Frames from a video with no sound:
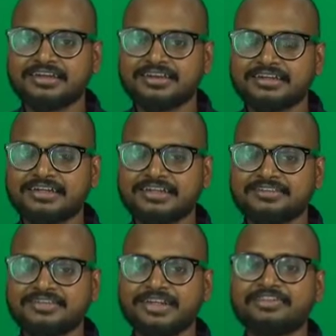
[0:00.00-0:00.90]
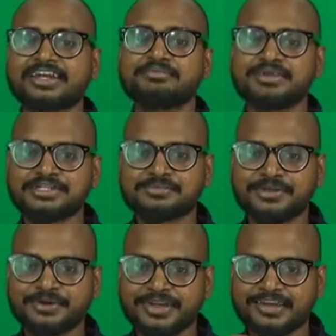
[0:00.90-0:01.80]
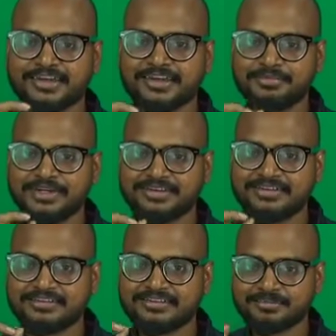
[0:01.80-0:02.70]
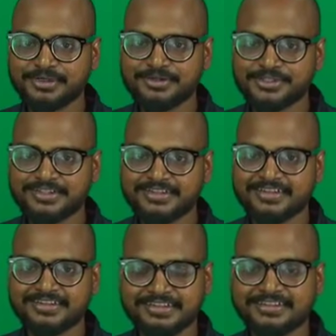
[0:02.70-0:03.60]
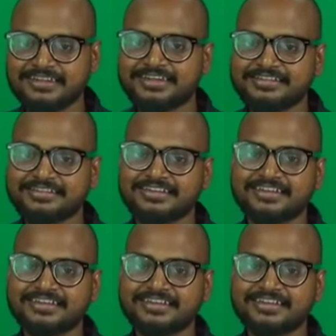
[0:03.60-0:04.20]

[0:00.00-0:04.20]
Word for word: you'll get the feel of accomplishment. Okay, I completed this simple question. This is nice.